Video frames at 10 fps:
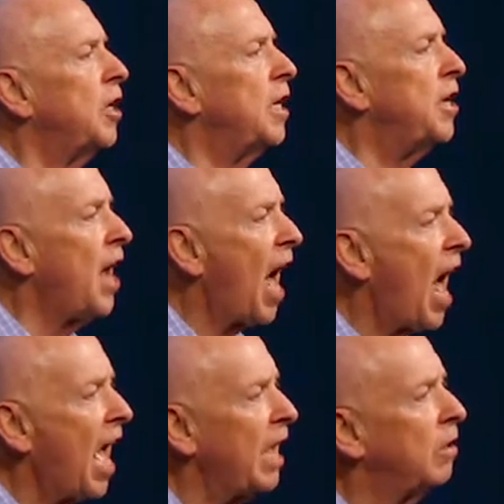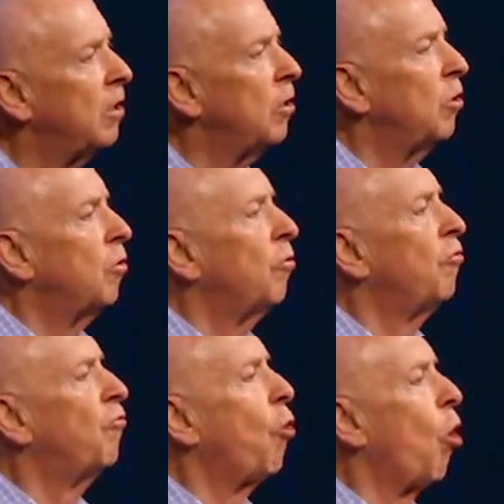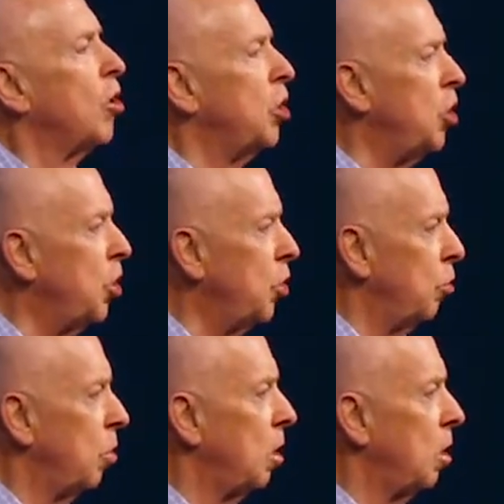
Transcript: to die for you,